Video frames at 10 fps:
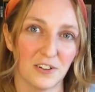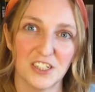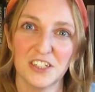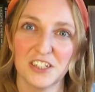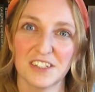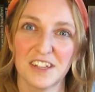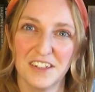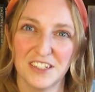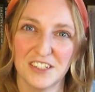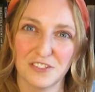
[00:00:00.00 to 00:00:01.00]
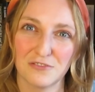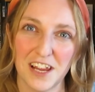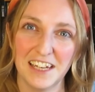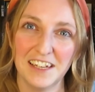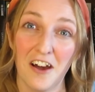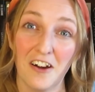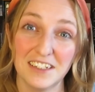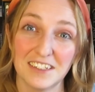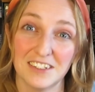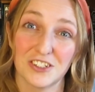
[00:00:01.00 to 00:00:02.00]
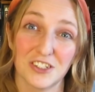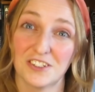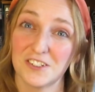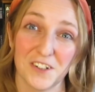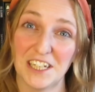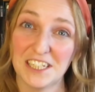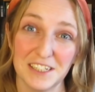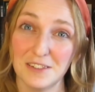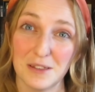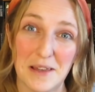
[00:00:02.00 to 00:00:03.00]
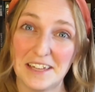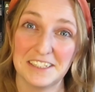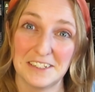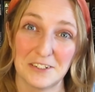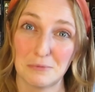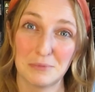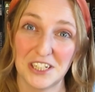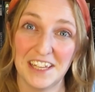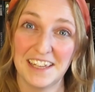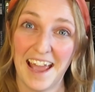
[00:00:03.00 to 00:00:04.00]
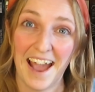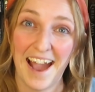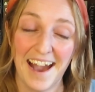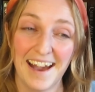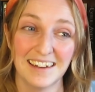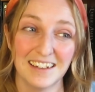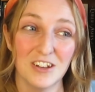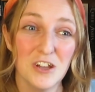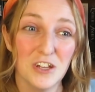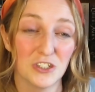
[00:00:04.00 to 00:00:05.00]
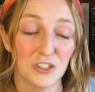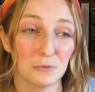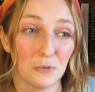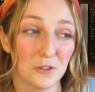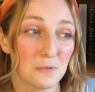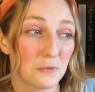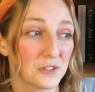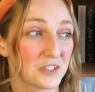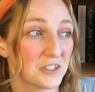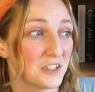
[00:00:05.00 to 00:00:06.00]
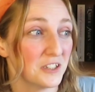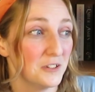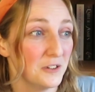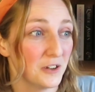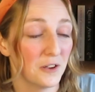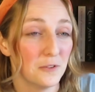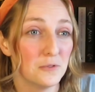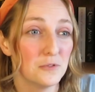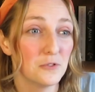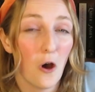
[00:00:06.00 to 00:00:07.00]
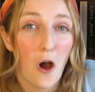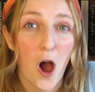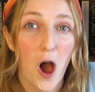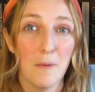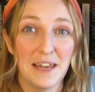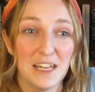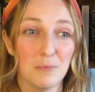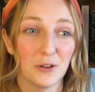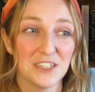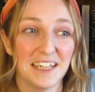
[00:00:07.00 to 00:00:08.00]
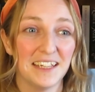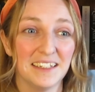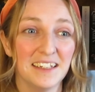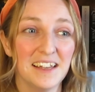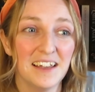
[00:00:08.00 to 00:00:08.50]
she's just really nice and just trying to do the best job she can and just wants to, not harm anybody.